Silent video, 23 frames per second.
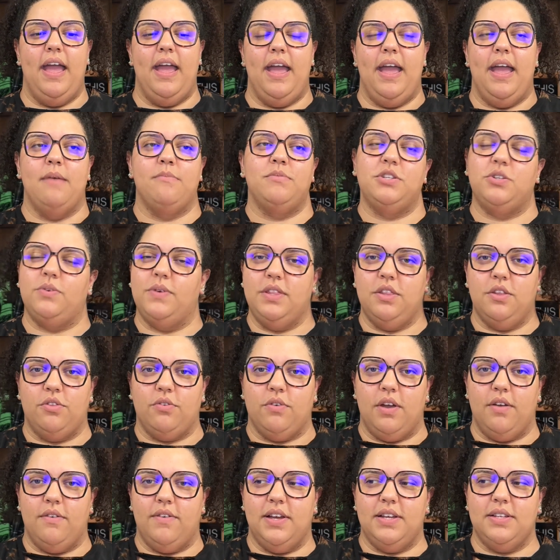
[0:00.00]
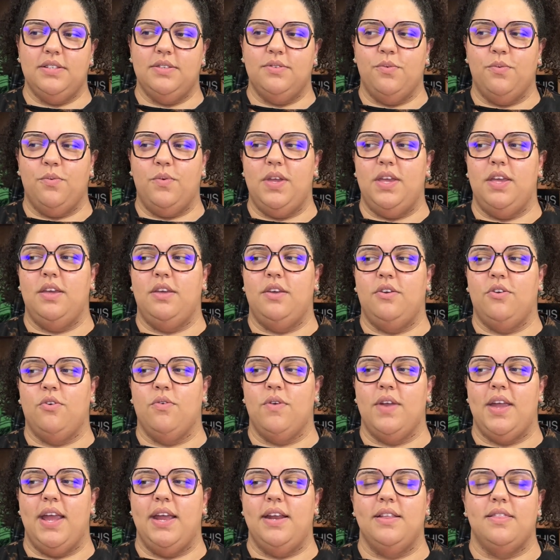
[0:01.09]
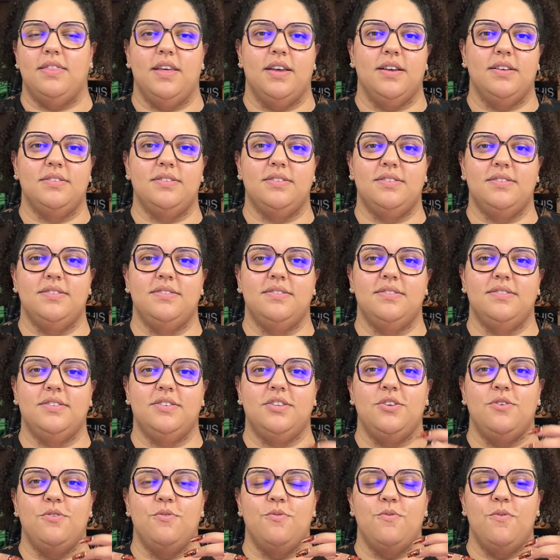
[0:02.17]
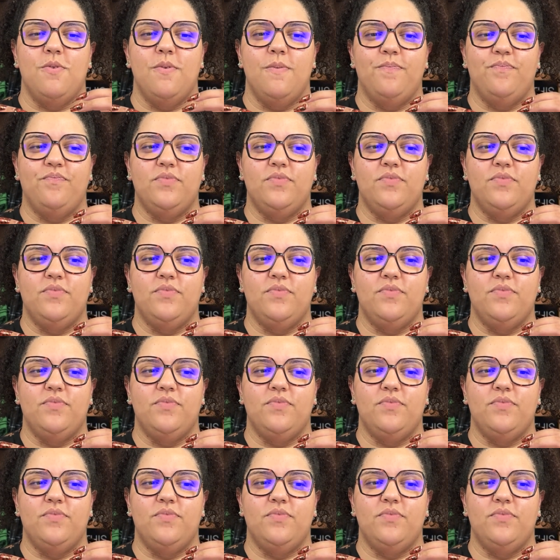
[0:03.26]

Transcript: And between the three of us, we created this to